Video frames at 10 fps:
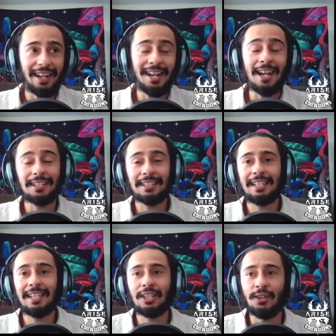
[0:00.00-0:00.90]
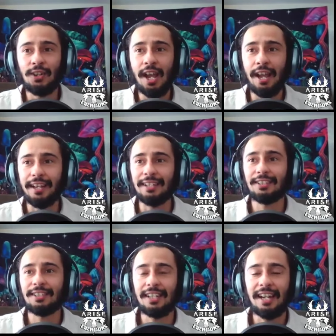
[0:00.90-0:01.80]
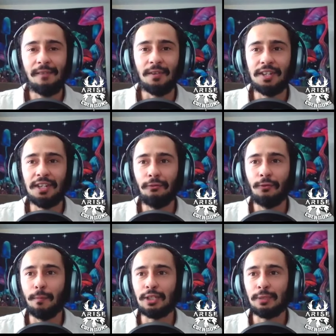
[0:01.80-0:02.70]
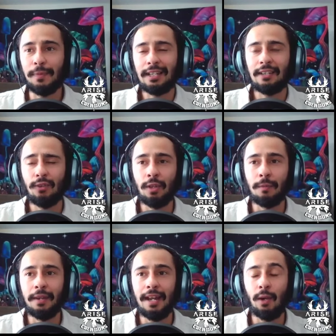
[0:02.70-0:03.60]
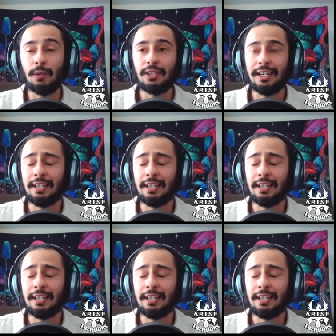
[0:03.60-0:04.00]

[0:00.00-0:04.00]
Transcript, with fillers: and not to say that they're not it's just i have a different perspective on them now which i can